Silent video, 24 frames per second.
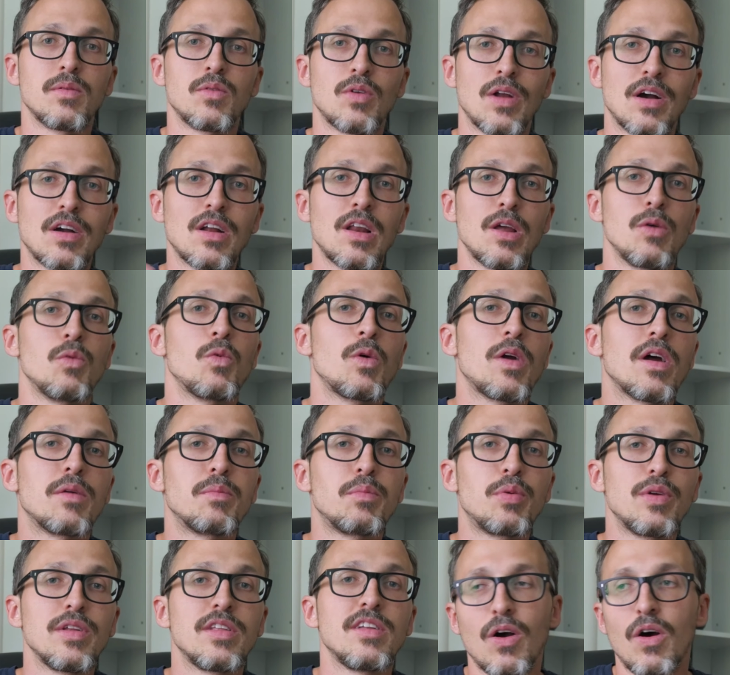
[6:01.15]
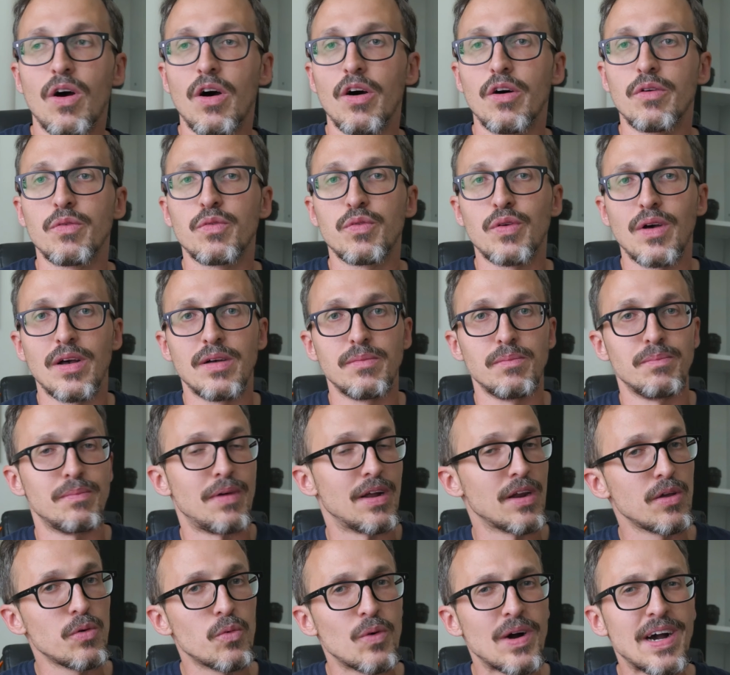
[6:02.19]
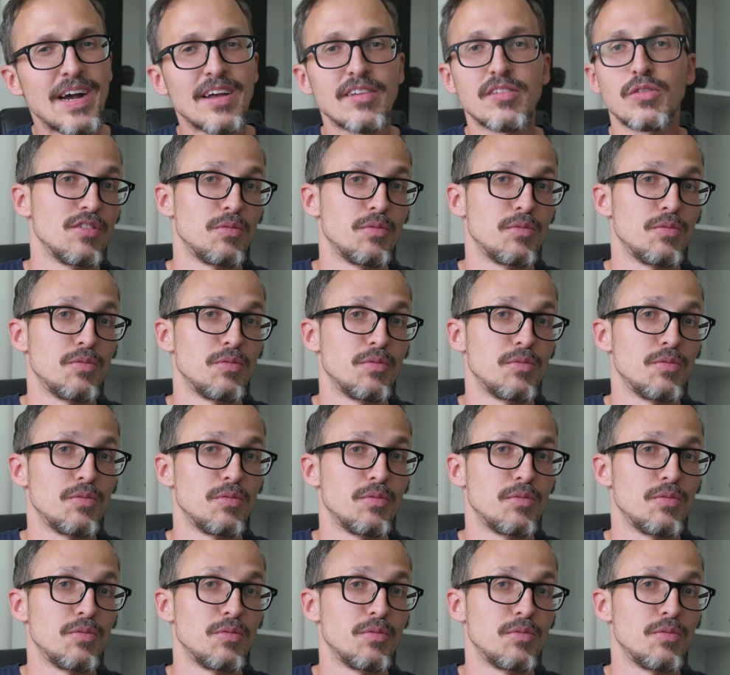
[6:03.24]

Luckily, we are pretty well off money-wise,